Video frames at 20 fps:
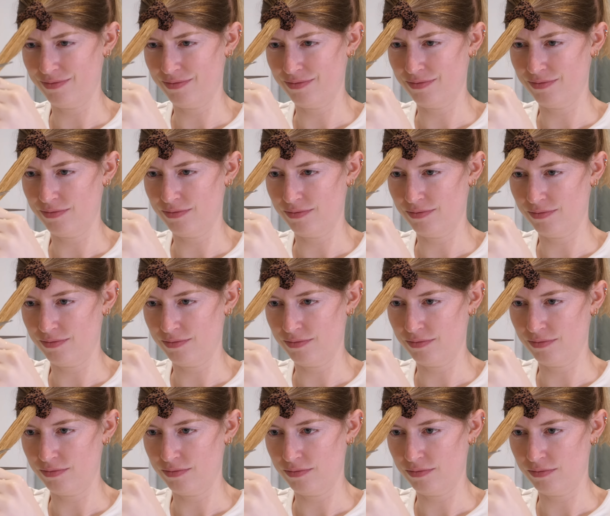
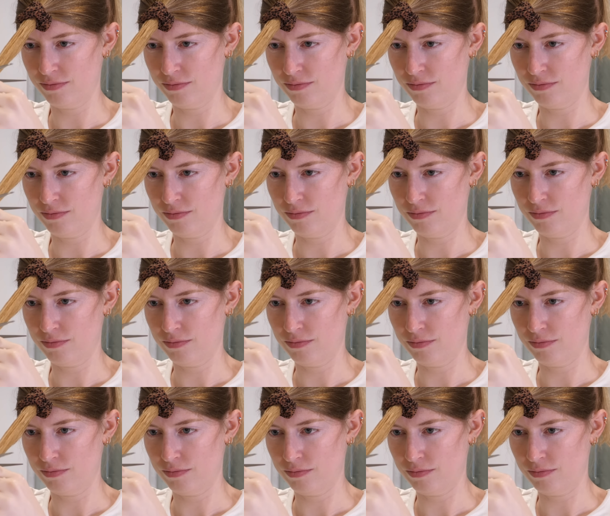
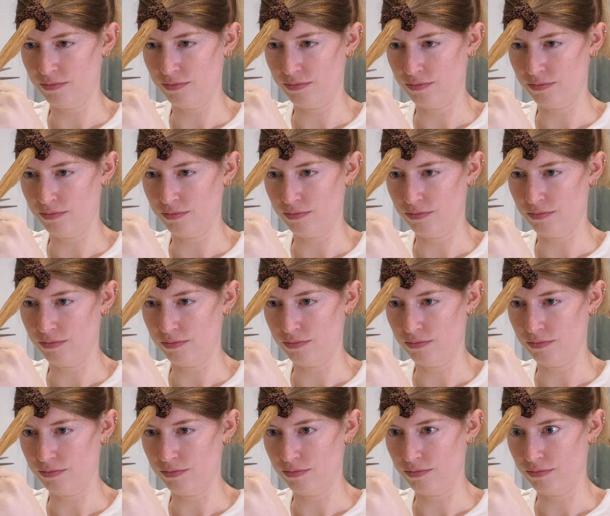
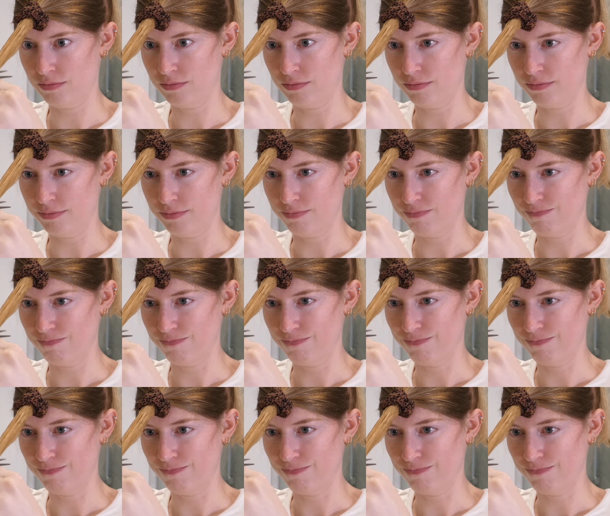Nothing is said.